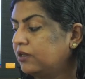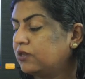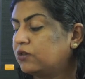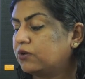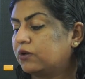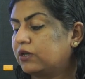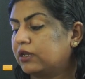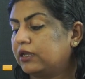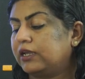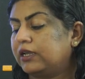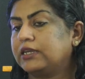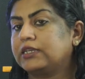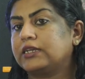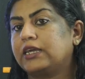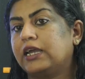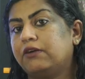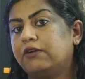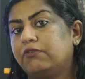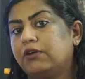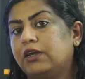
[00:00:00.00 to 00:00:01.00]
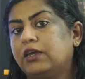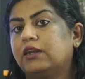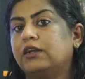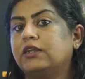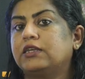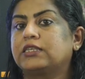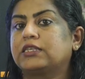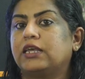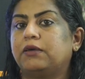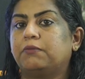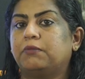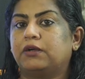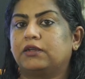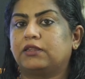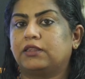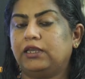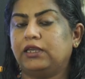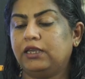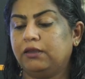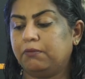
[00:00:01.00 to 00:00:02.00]
to create awareness
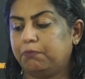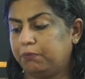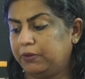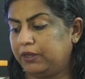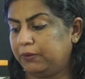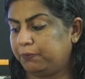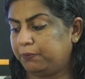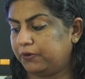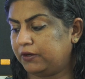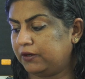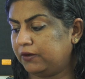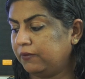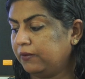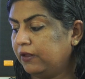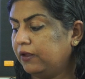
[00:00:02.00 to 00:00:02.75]
among the people.